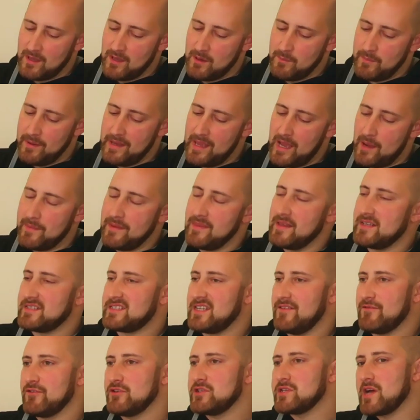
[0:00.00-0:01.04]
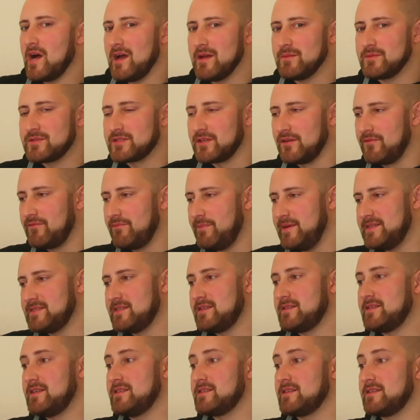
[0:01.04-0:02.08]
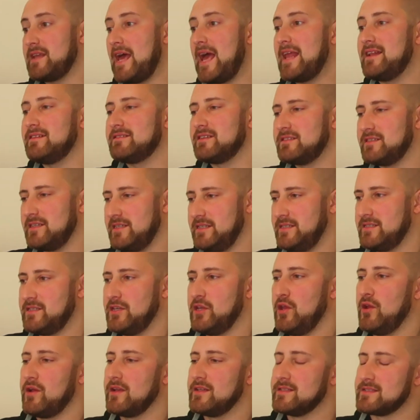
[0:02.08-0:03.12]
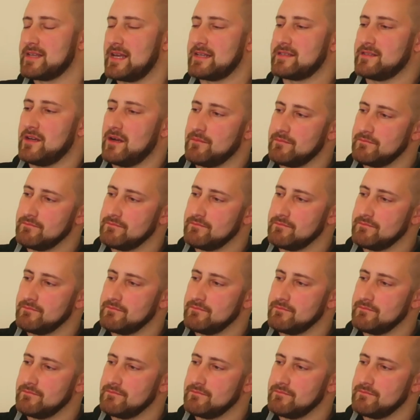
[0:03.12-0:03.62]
But yeah, I mean, there's different types of businesses and entities that you can set up,